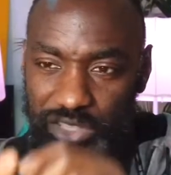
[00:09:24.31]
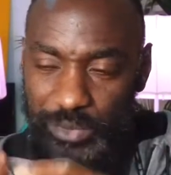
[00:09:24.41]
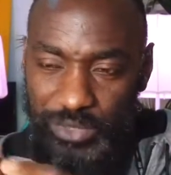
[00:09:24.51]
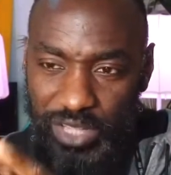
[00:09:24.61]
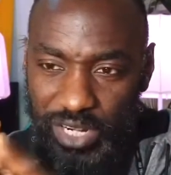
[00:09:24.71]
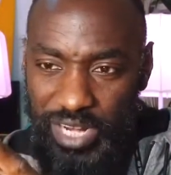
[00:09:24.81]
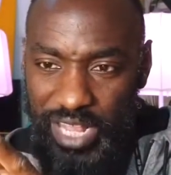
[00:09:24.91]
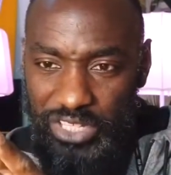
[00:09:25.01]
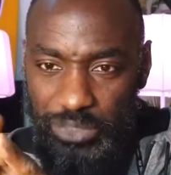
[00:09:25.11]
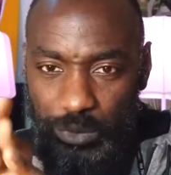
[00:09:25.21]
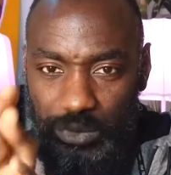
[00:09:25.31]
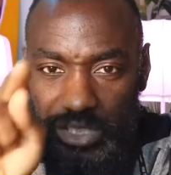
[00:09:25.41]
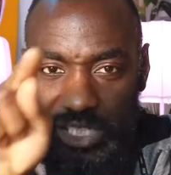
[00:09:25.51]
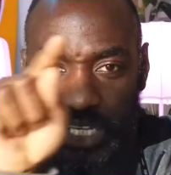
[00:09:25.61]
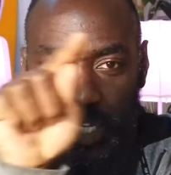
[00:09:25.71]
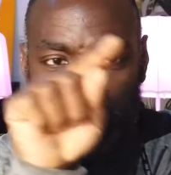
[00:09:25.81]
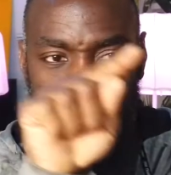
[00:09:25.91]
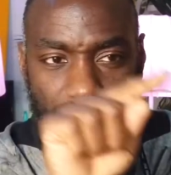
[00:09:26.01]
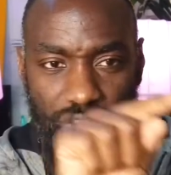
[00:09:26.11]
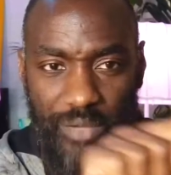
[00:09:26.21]
So it's not an actual
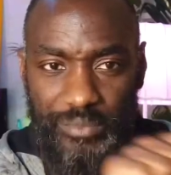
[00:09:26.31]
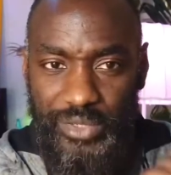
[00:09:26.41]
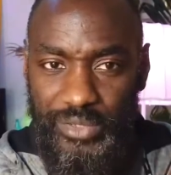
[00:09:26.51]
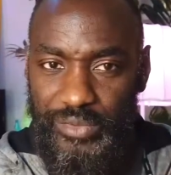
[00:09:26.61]
teardrop.